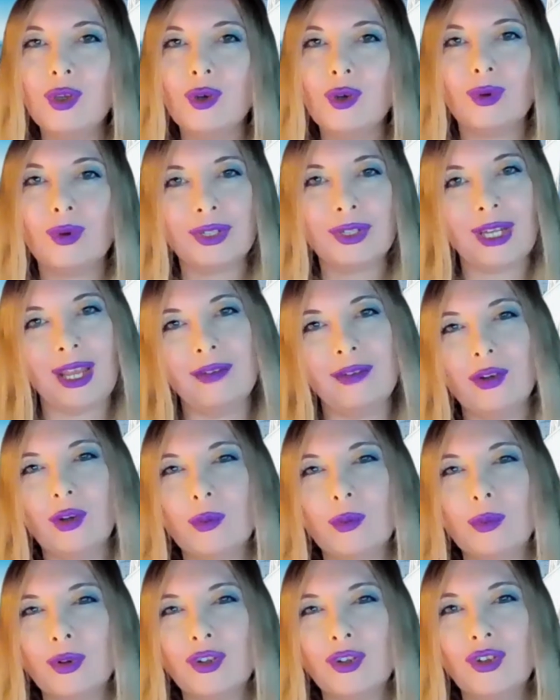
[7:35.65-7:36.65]
you won't have
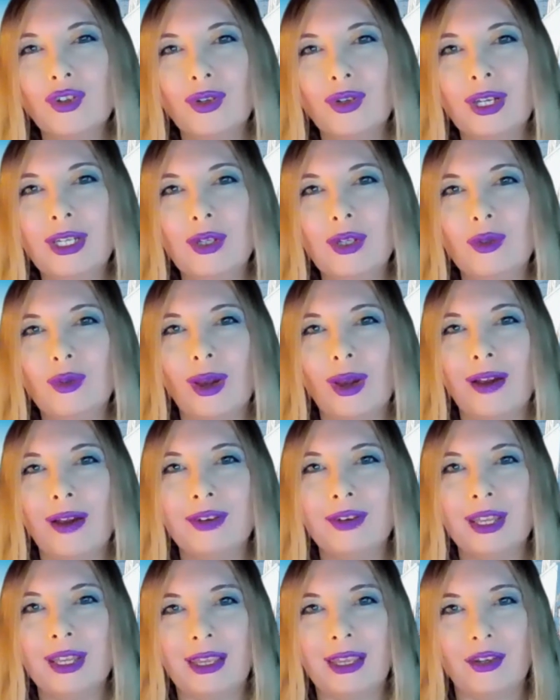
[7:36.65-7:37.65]
an opportunity to
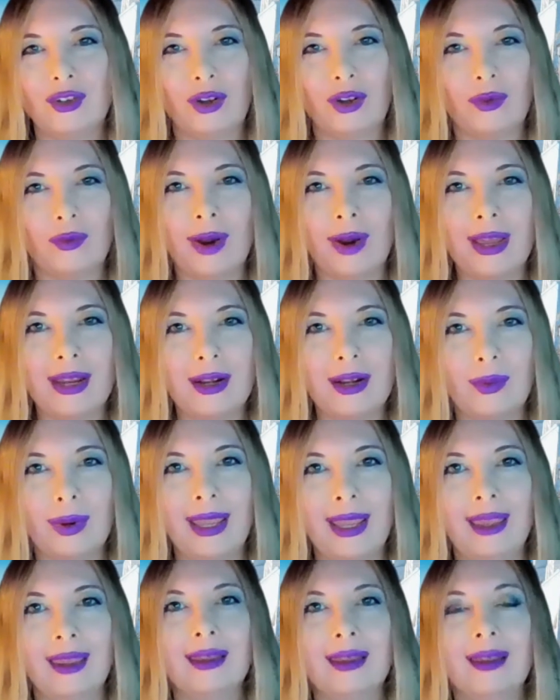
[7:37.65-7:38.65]
have vacation right
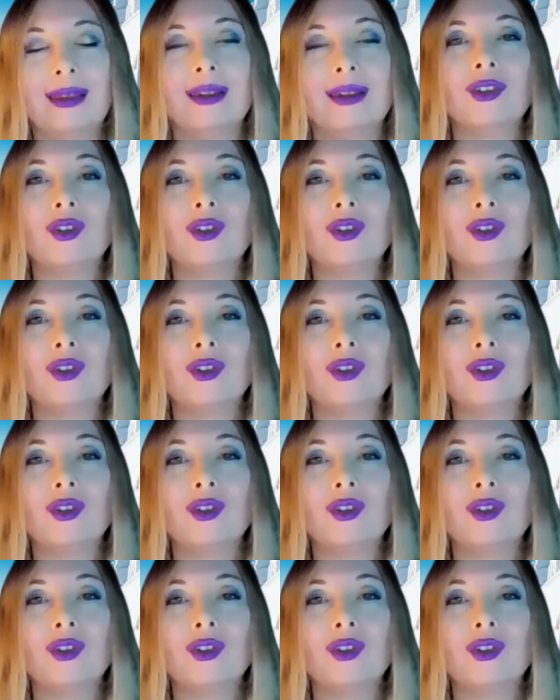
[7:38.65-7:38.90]
away.